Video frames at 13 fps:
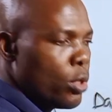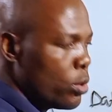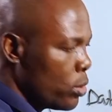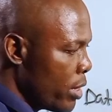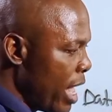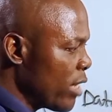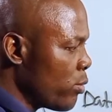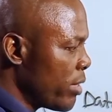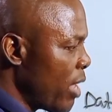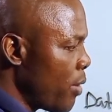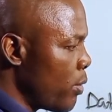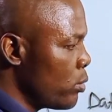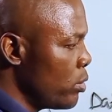So that is what
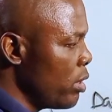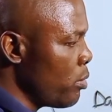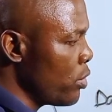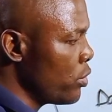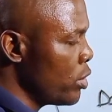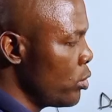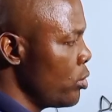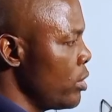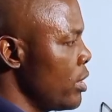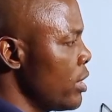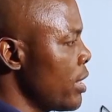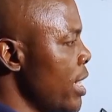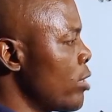I want to demonstrate to you in
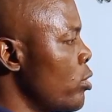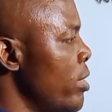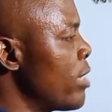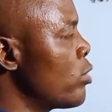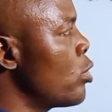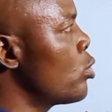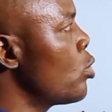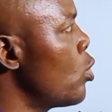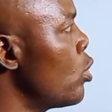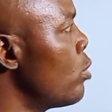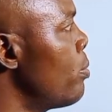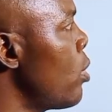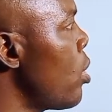this class. So let's go to
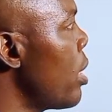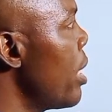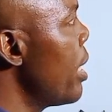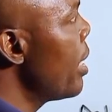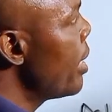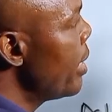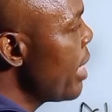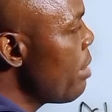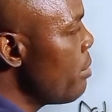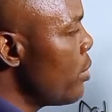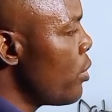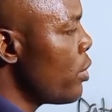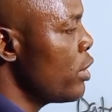code block. Let
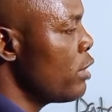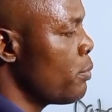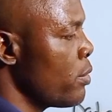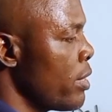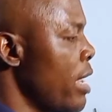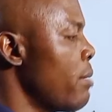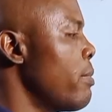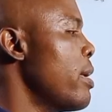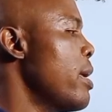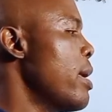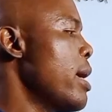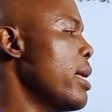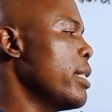me run this program,
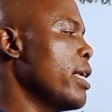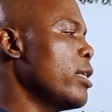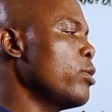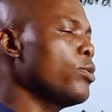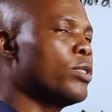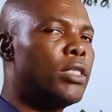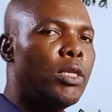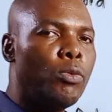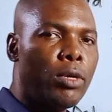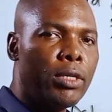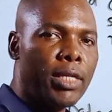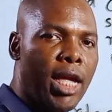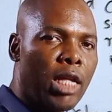and then you see
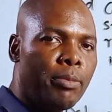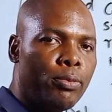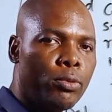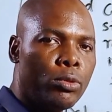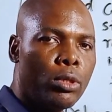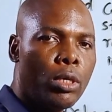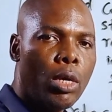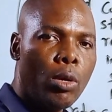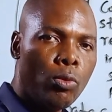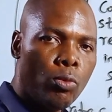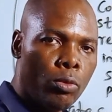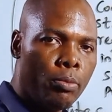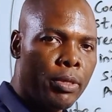what the output
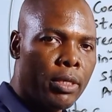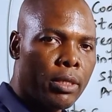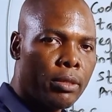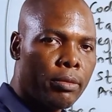will be.